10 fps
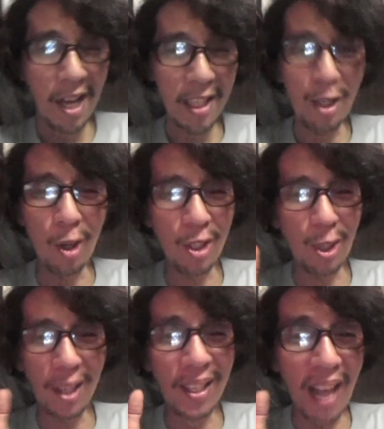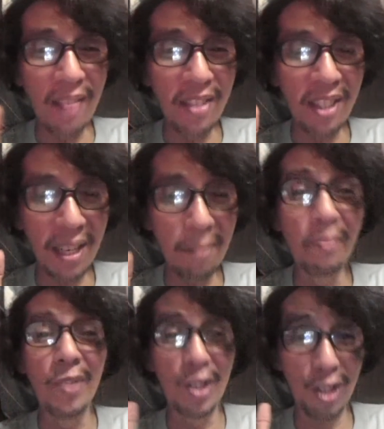as long as you can live
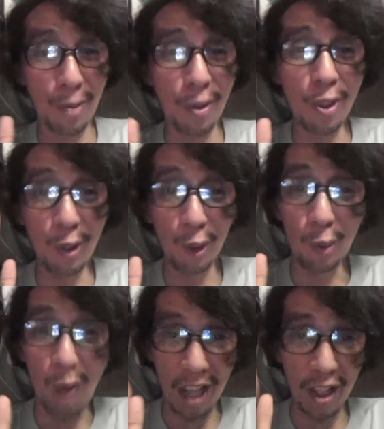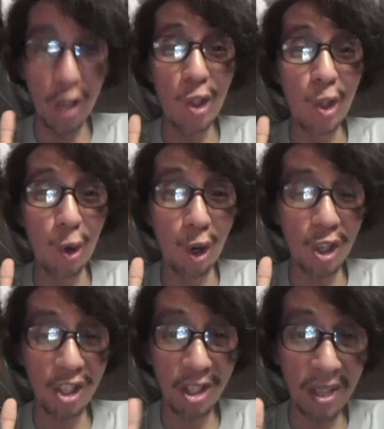stream, someone is going to watch
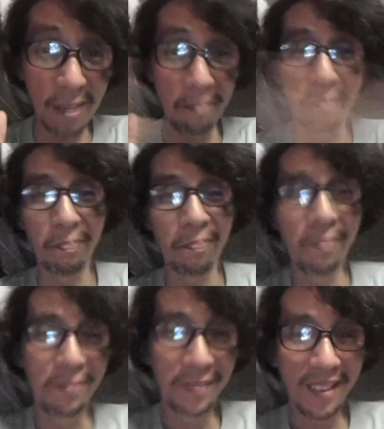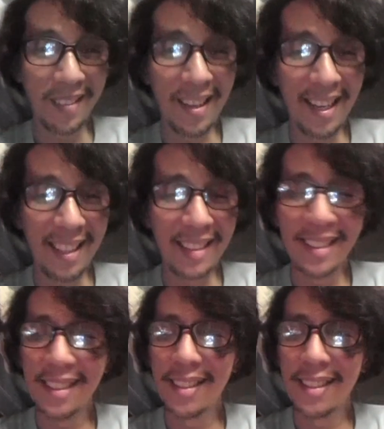your stream. Alright?
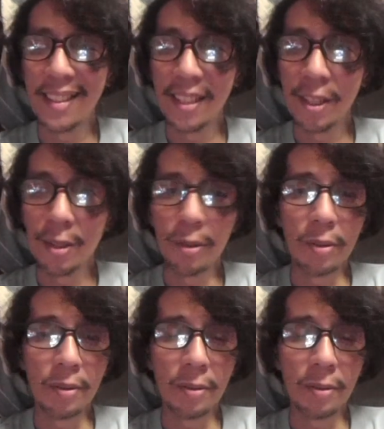So,